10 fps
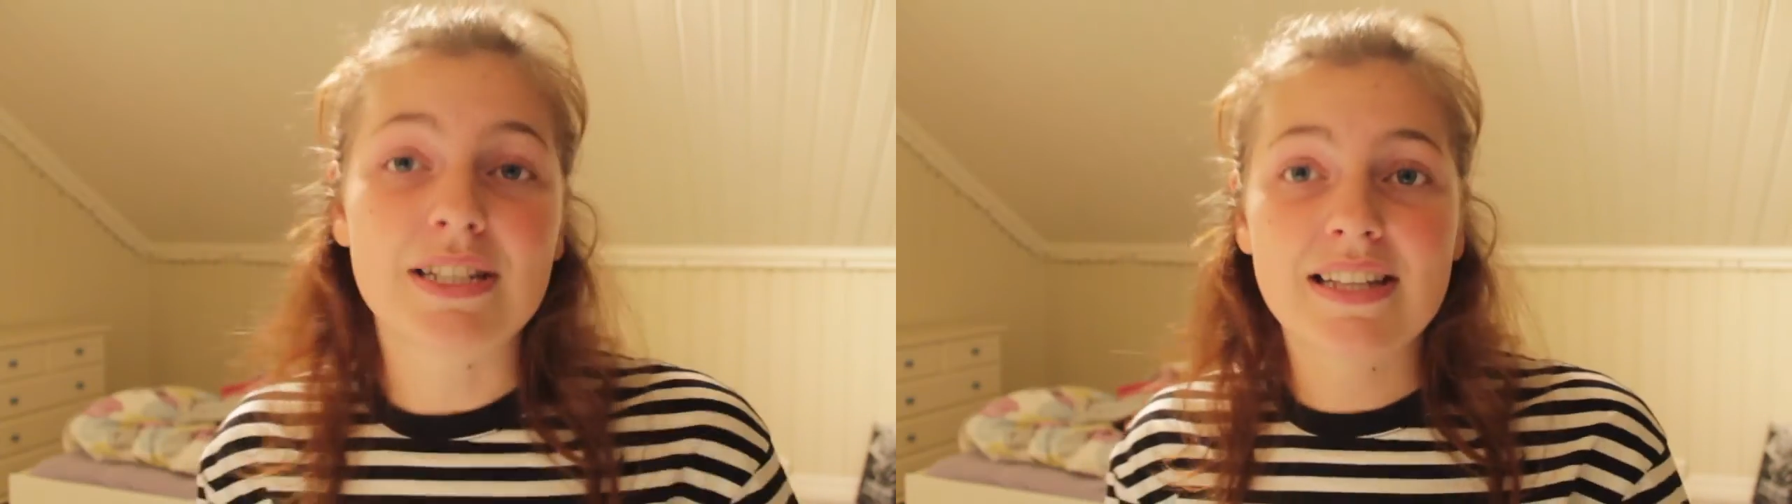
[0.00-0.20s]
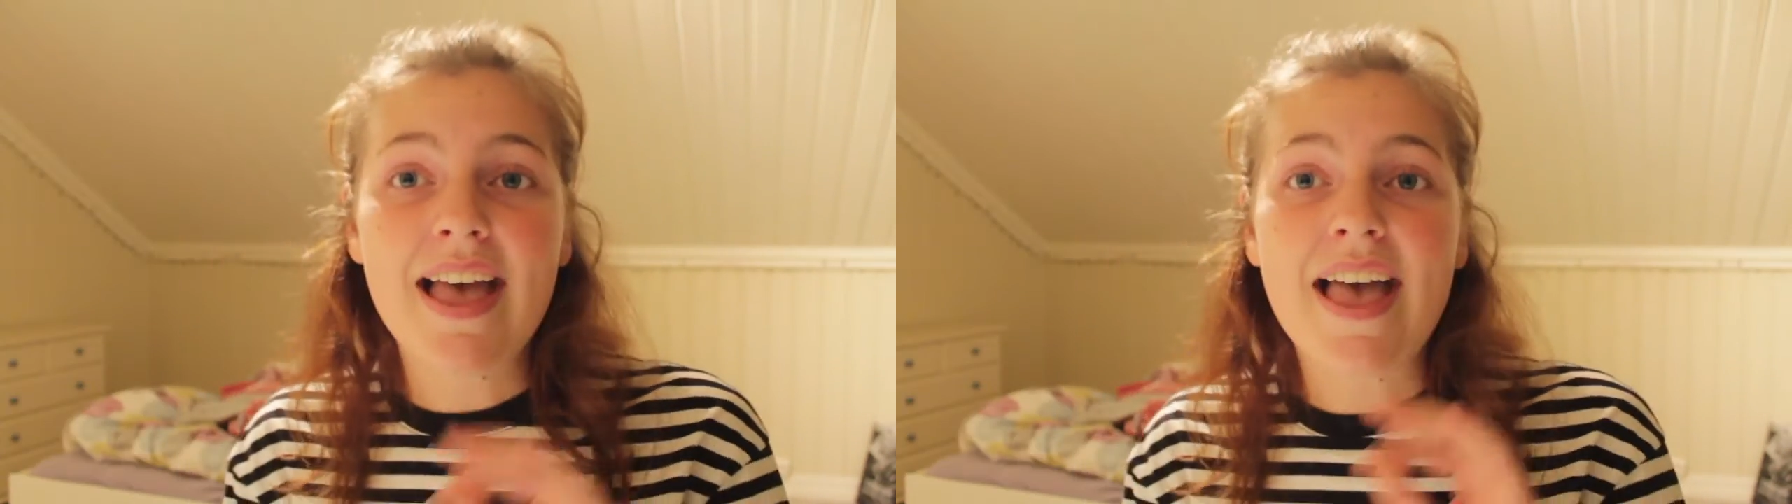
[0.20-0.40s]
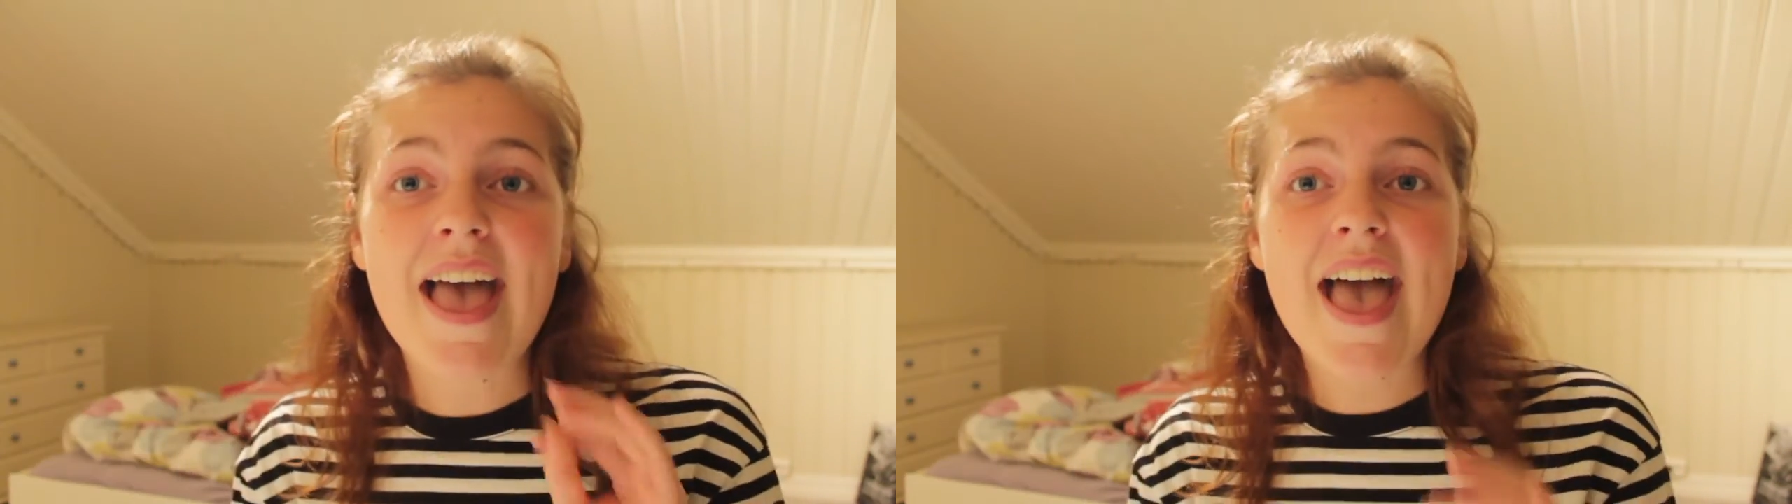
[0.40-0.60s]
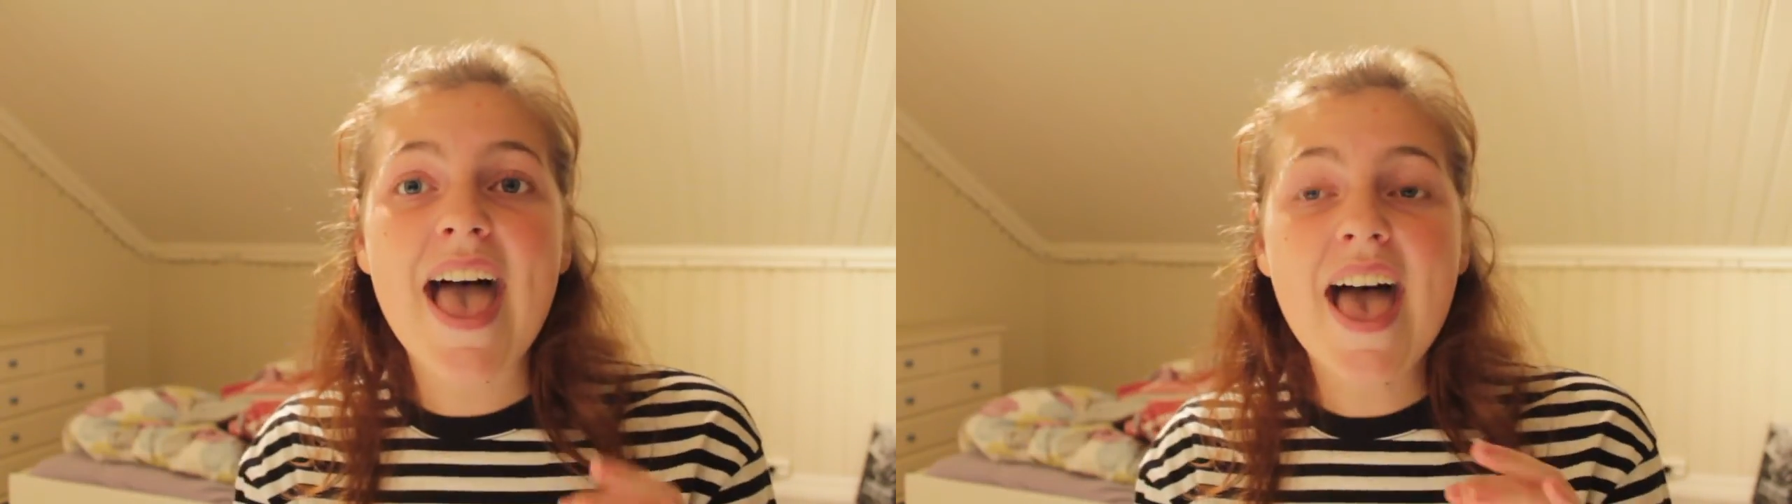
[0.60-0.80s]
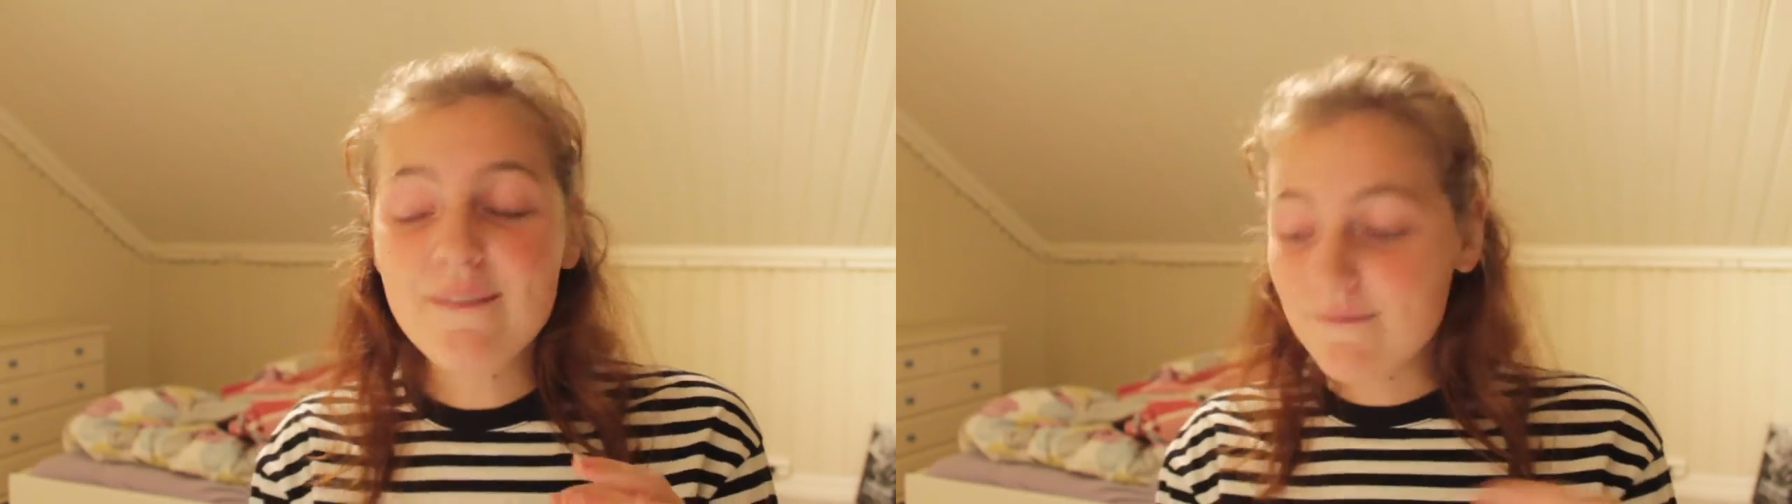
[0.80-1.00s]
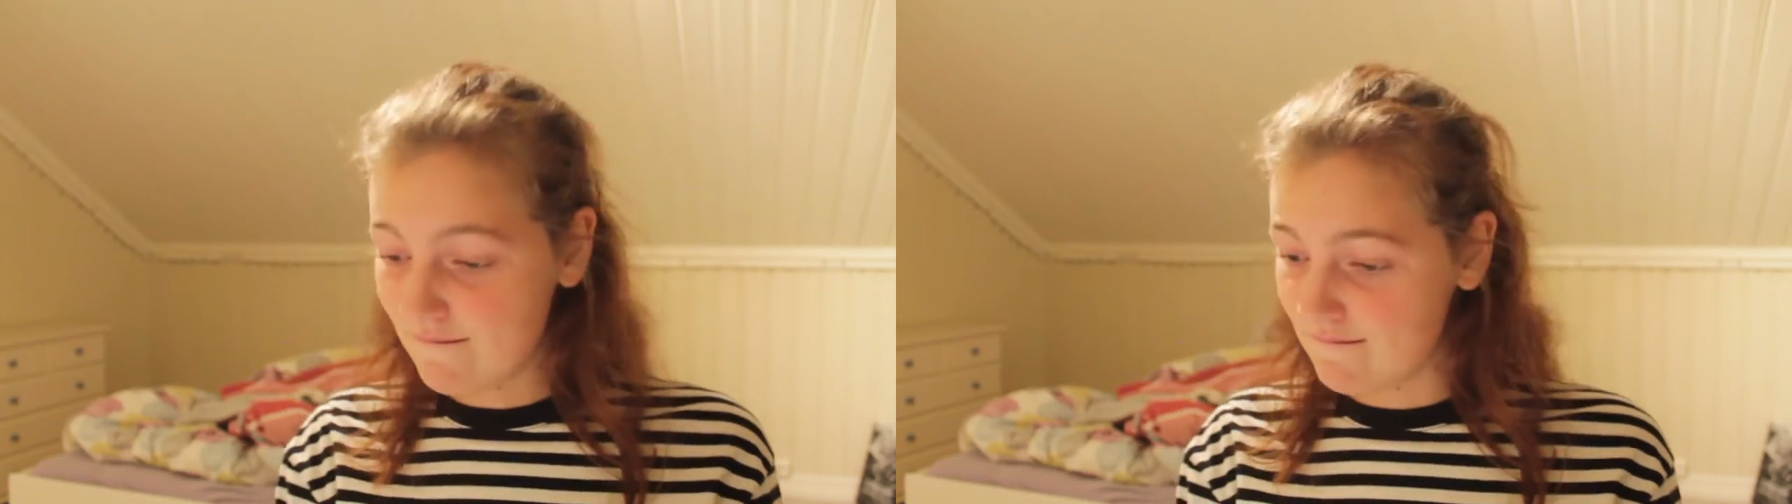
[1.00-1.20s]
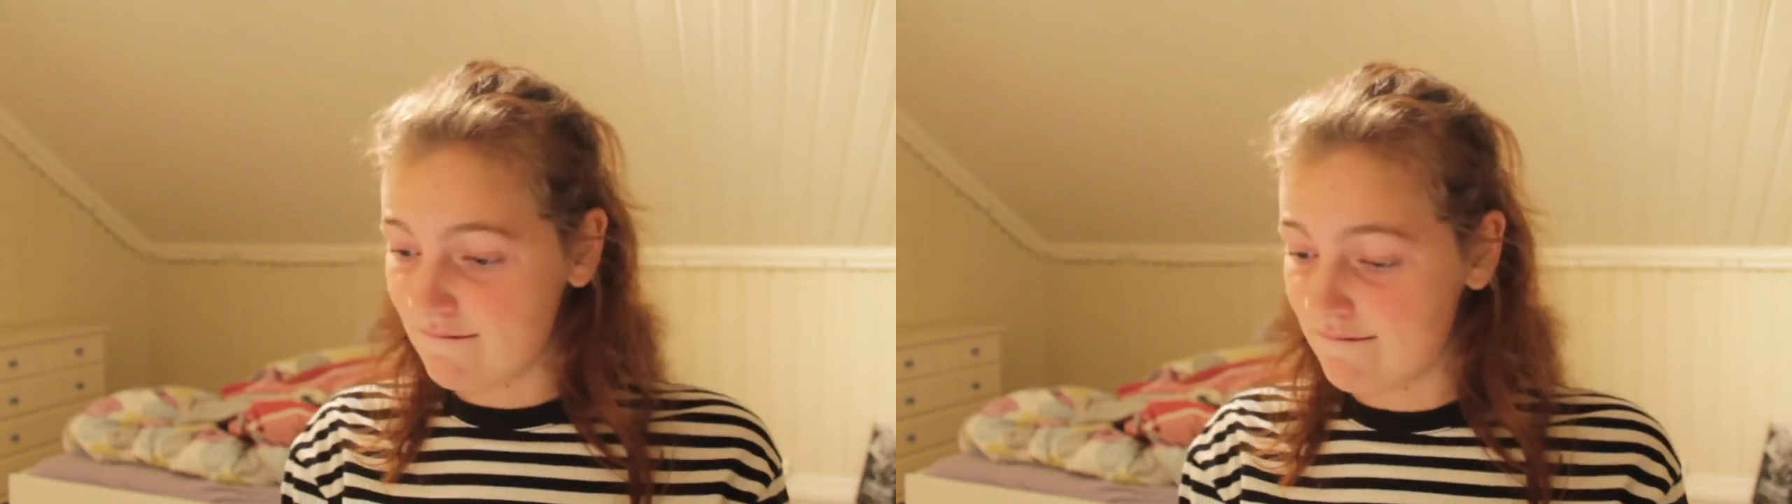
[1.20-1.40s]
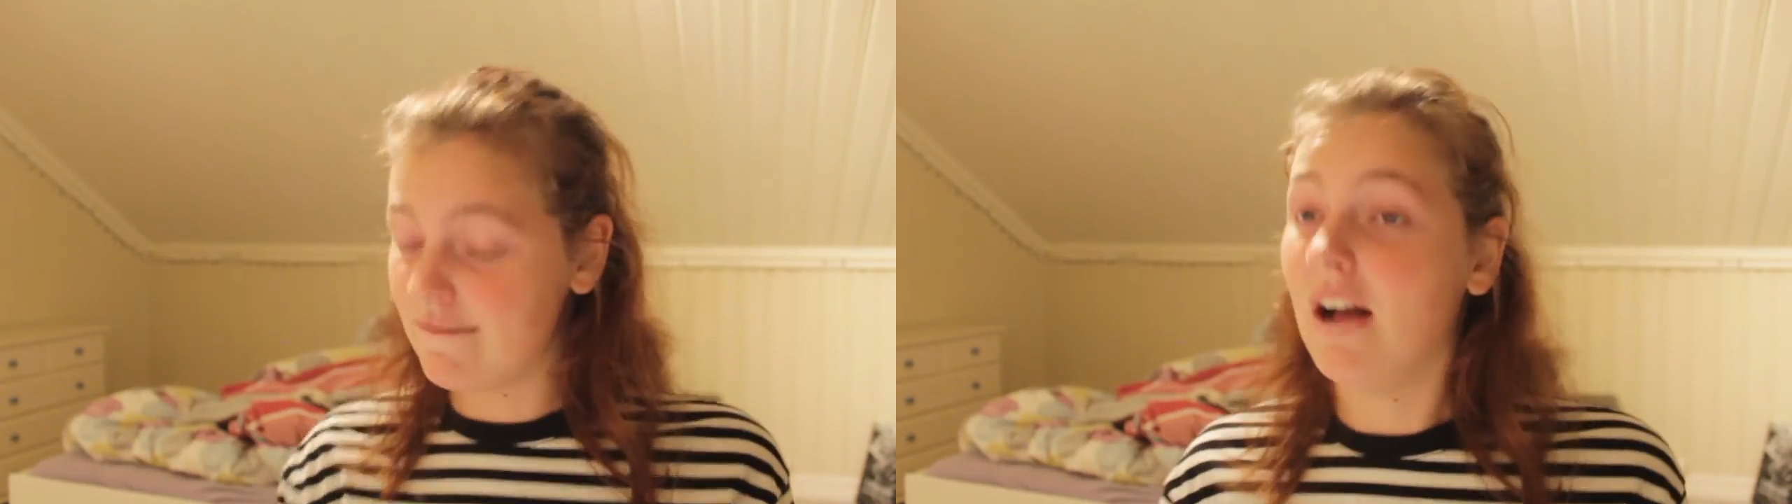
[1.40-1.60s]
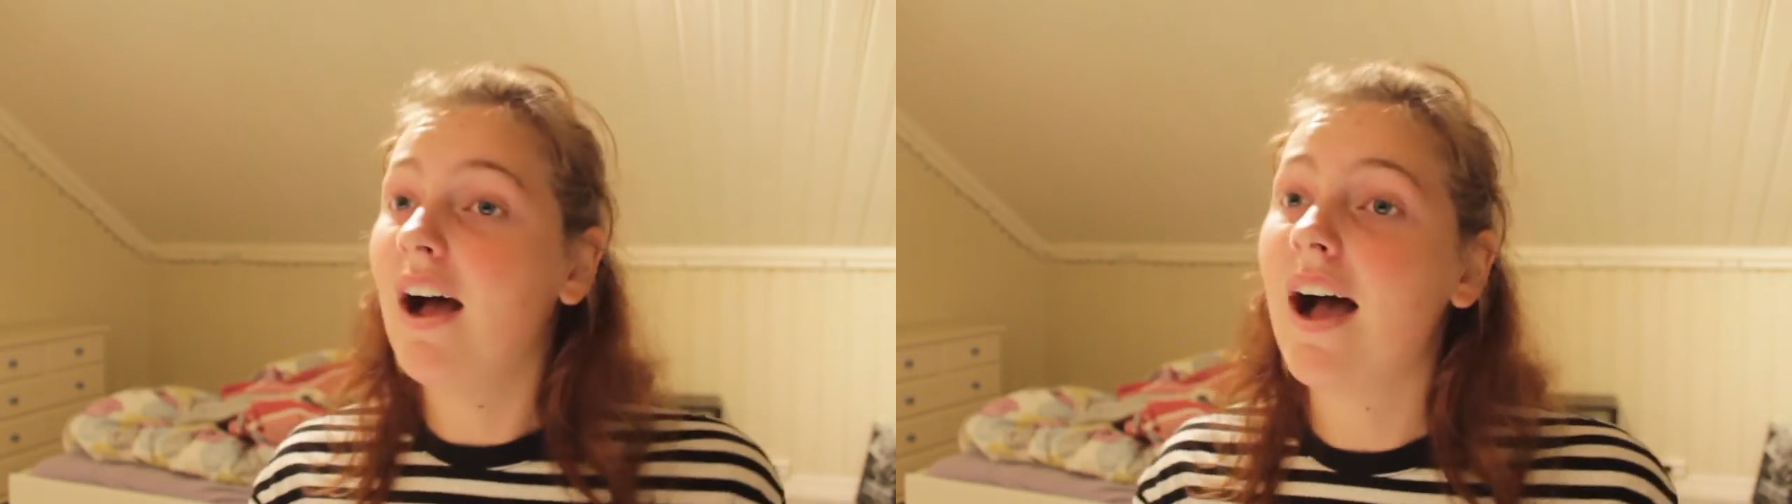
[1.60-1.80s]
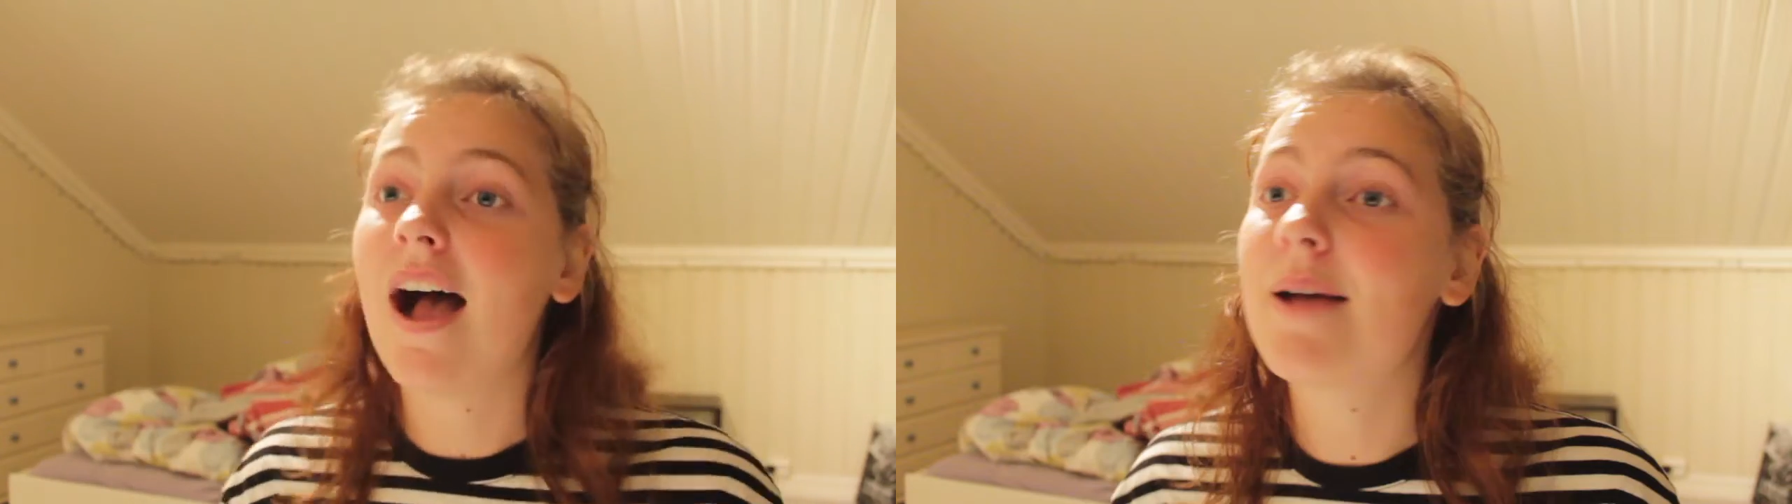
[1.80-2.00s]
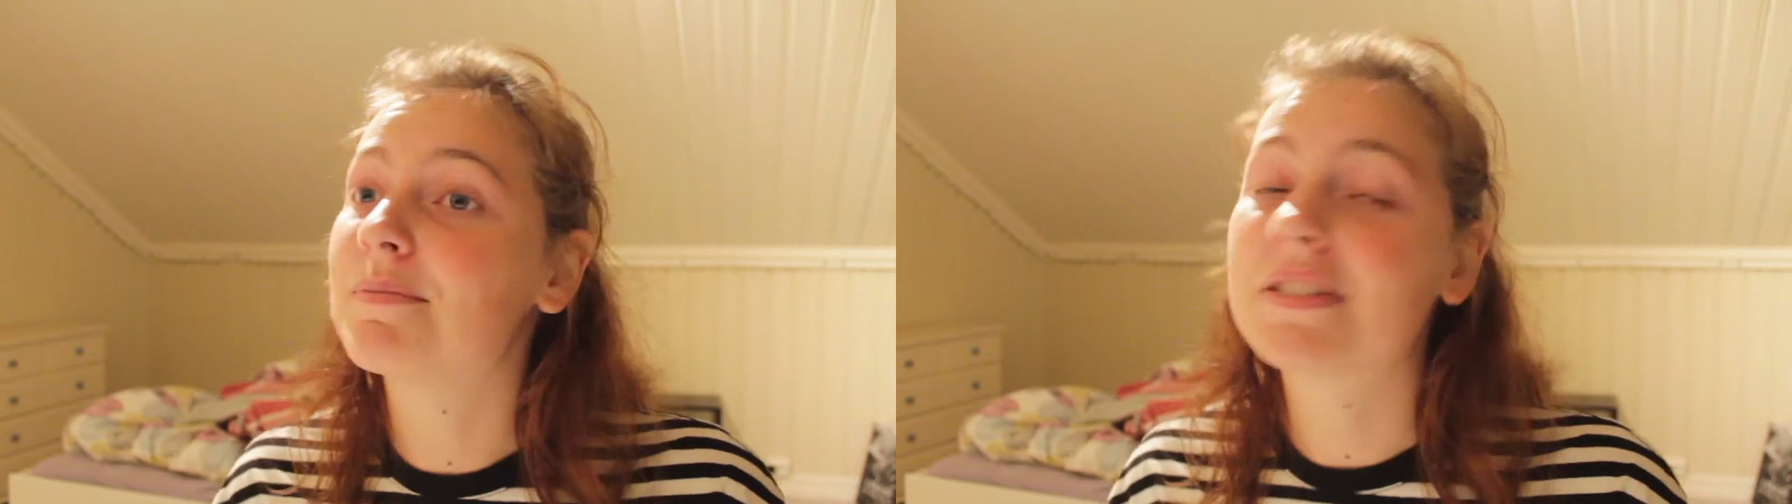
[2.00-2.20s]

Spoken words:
was, I'm